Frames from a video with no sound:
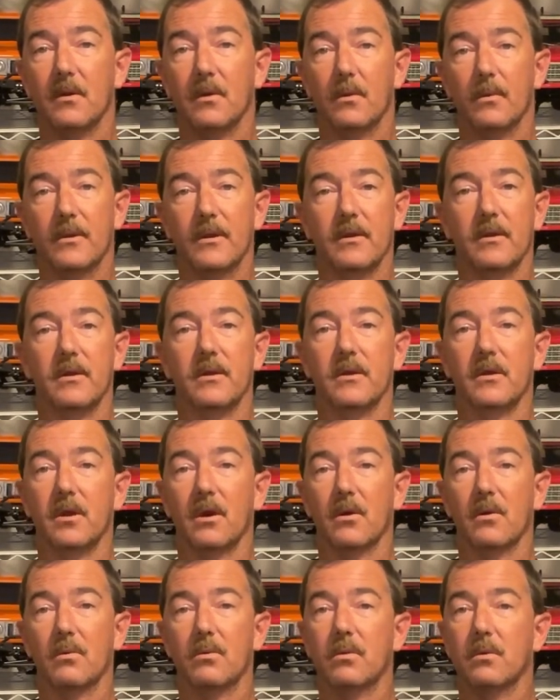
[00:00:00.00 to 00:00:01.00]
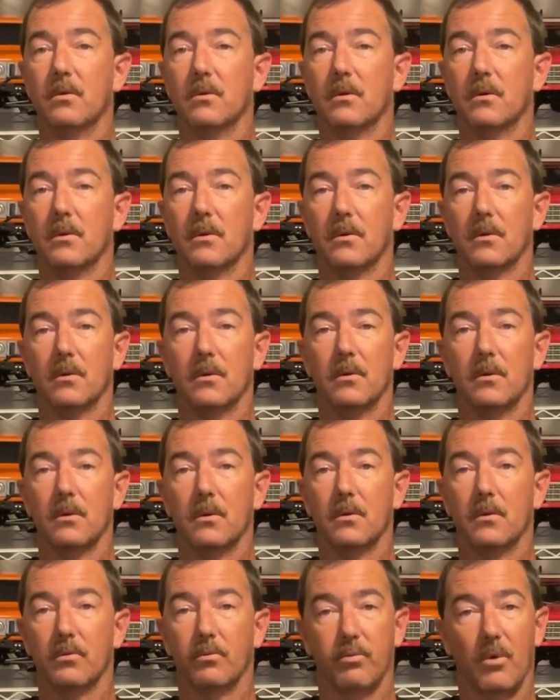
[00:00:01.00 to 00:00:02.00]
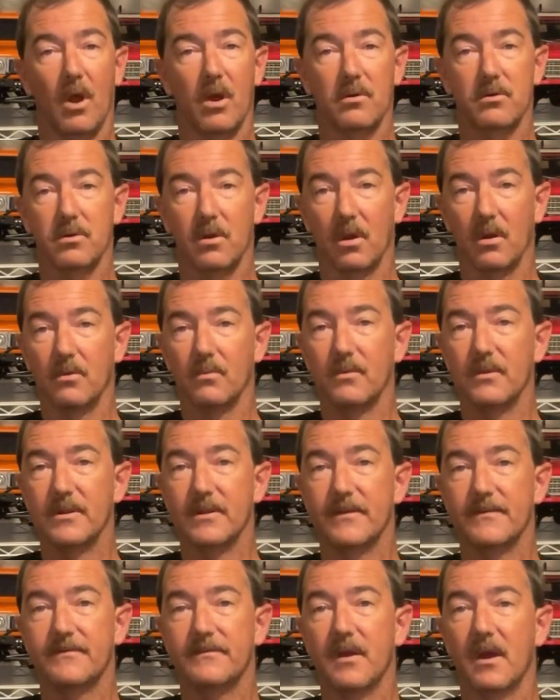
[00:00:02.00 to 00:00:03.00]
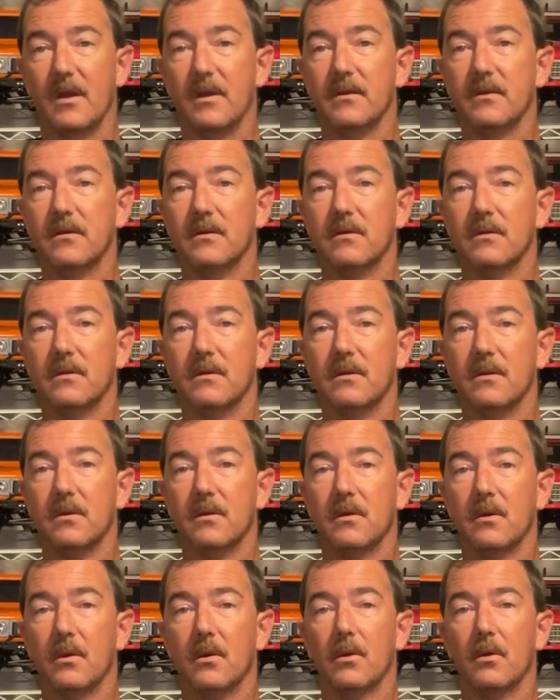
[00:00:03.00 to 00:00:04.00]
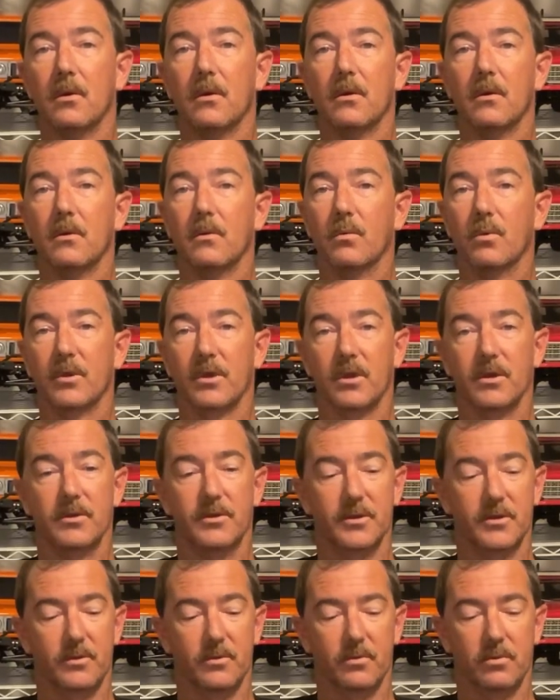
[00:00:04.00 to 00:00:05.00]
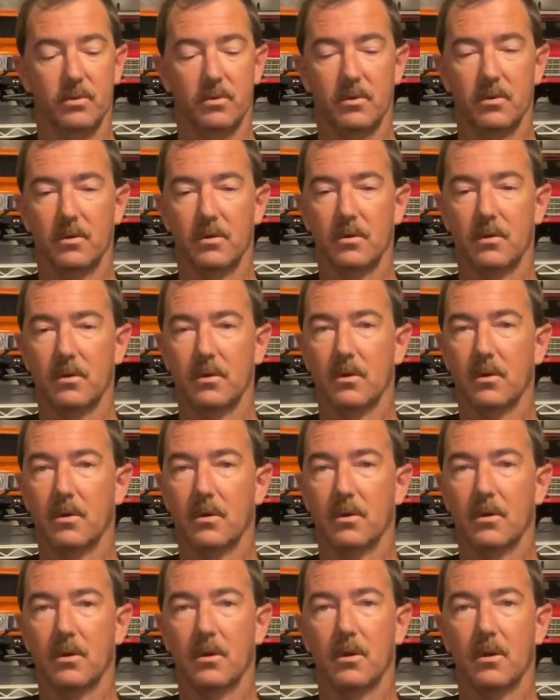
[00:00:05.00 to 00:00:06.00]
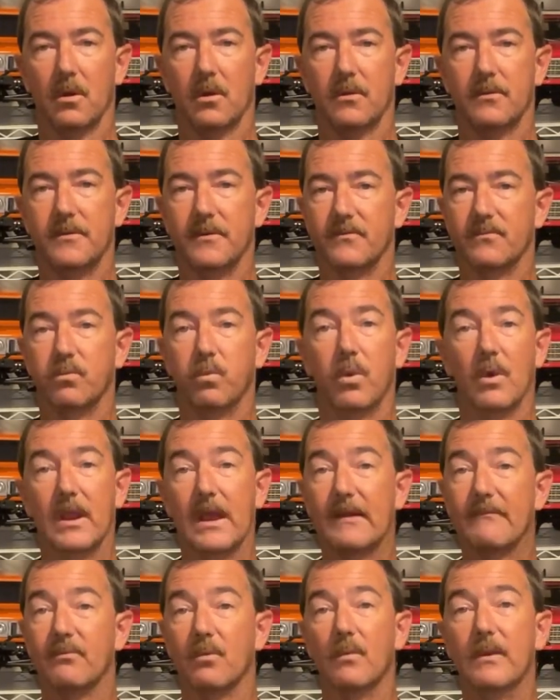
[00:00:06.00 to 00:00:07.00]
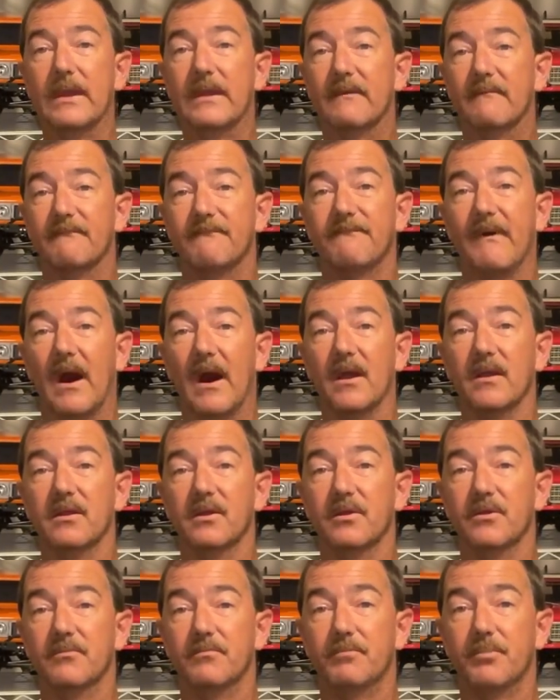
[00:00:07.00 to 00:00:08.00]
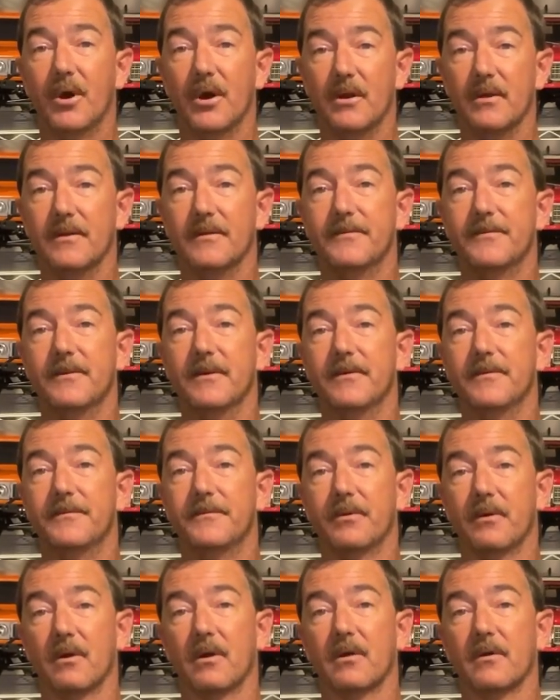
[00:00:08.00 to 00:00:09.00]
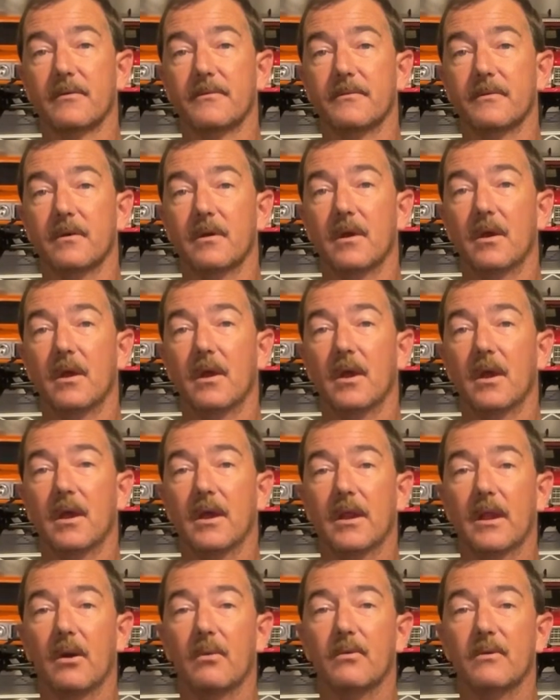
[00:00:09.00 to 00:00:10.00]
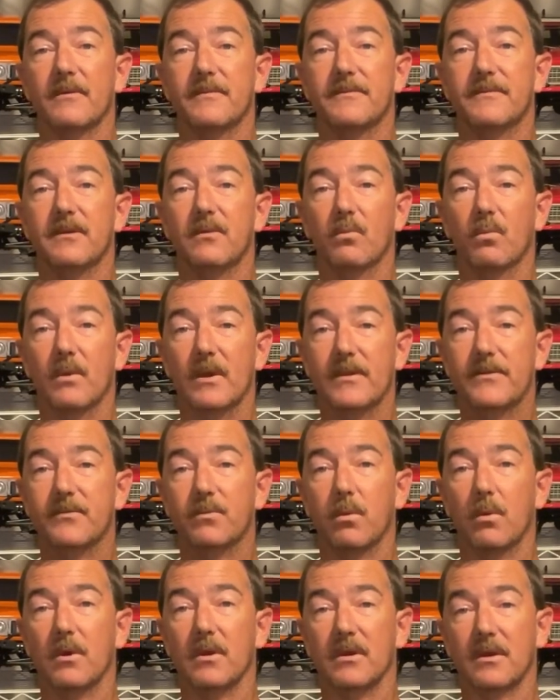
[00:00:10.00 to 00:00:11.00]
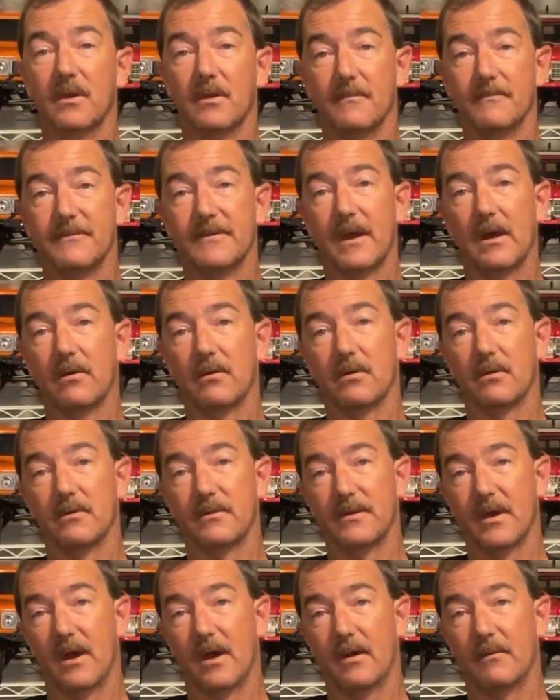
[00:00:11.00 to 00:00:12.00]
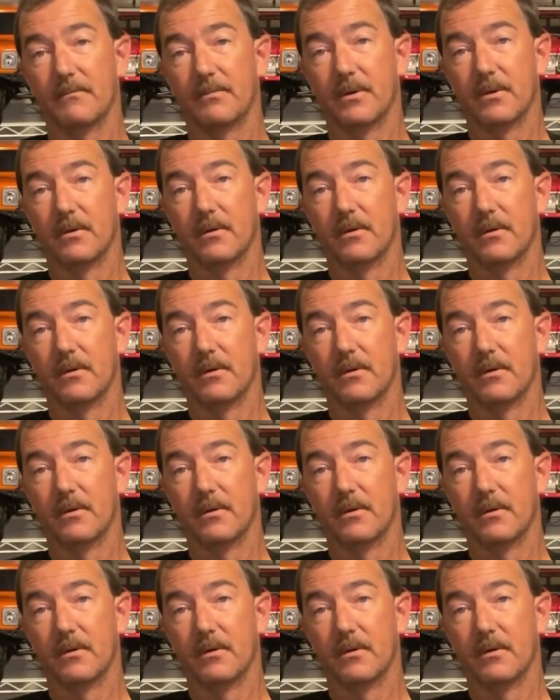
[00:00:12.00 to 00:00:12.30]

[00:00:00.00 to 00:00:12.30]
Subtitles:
We're gonna go rock crawling with this thing. We're gonna do just whatever we can find to punish these trucks. And I want to see which one comes out on top.